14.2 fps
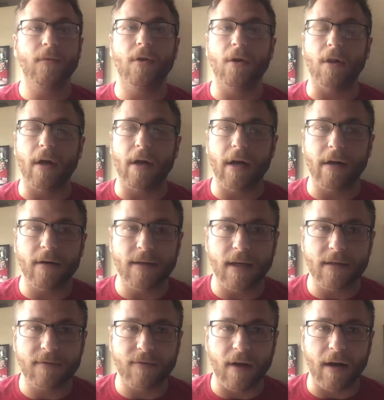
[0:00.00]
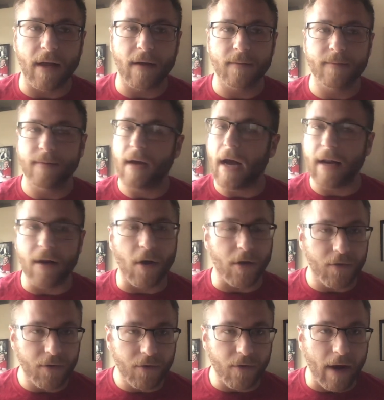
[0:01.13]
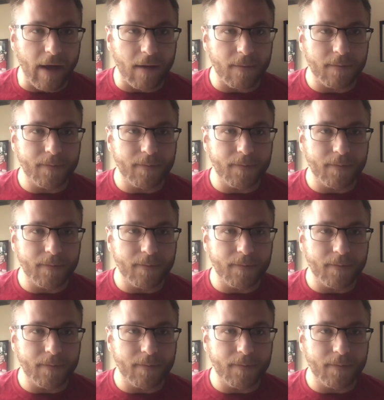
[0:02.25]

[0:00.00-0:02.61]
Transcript: good luck on your test Friday. I know you'll do great.